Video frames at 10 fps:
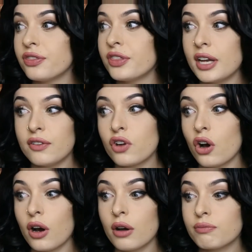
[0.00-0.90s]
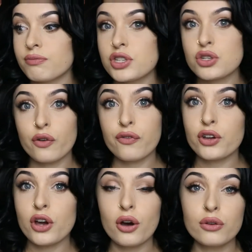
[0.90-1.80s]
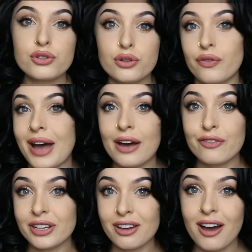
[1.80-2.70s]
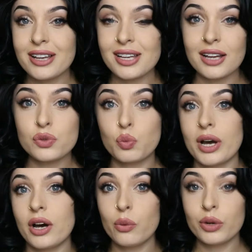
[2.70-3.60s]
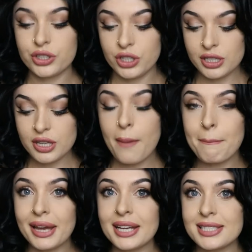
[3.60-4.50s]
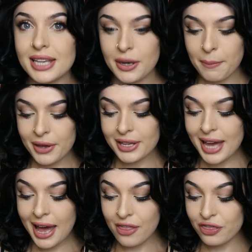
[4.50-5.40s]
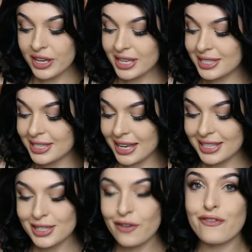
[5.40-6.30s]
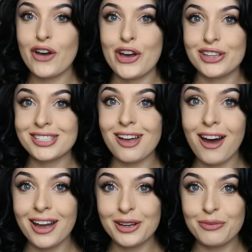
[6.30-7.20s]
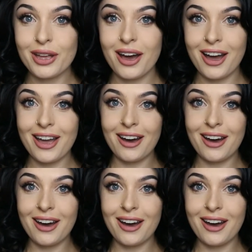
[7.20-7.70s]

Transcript: They've got stuff for girls, stuff for guys as well, which is amazing. But yeah, this is the first item that I